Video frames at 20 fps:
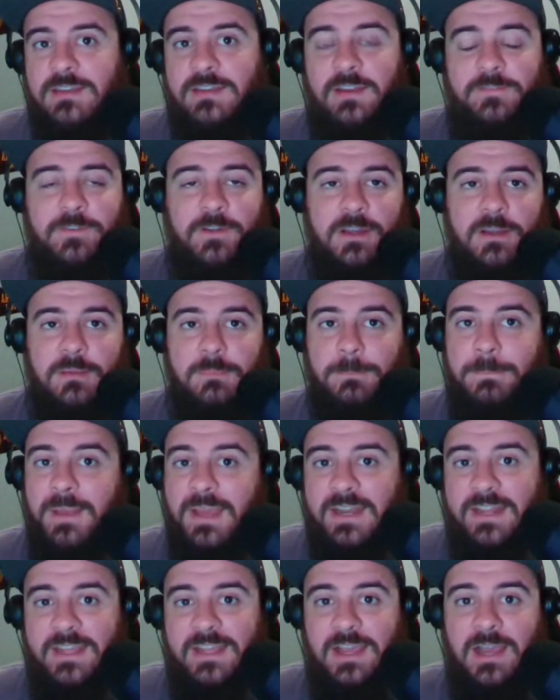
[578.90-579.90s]
different
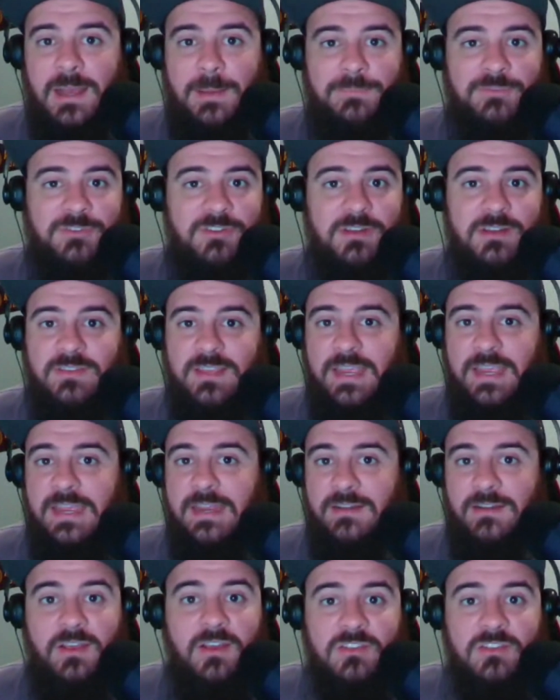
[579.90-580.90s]
betting options
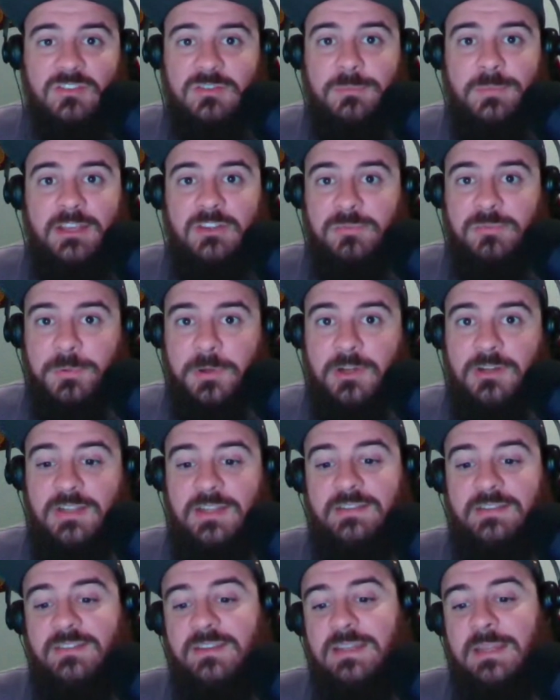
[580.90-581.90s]
and customized
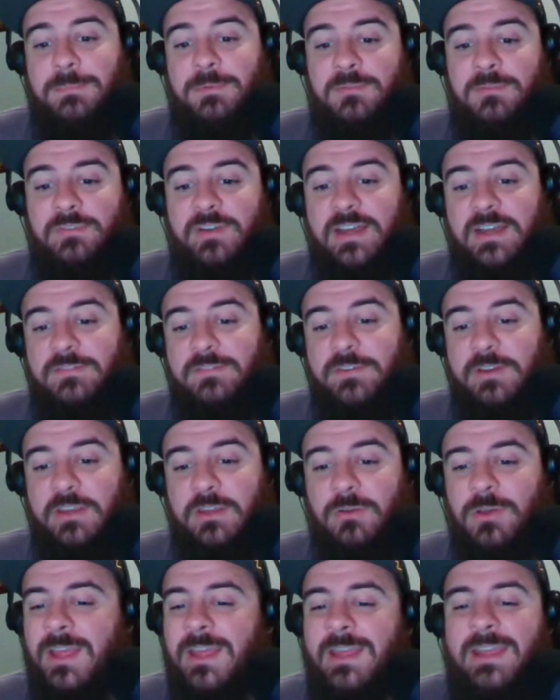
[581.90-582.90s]
parlays that they provide for
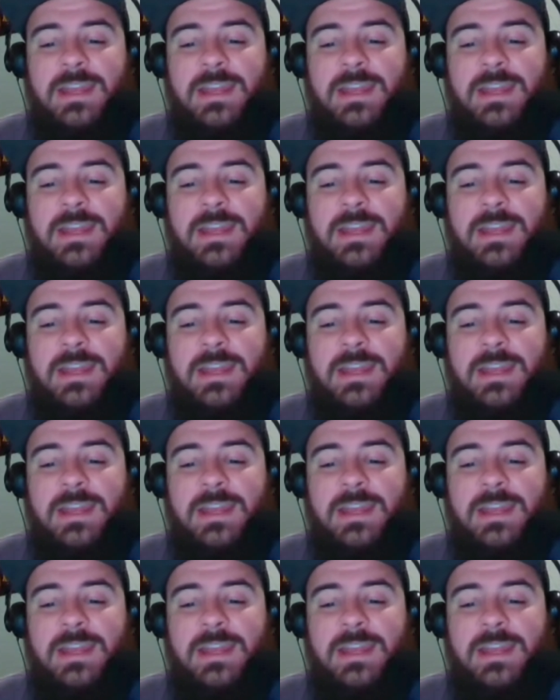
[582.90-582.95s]
you.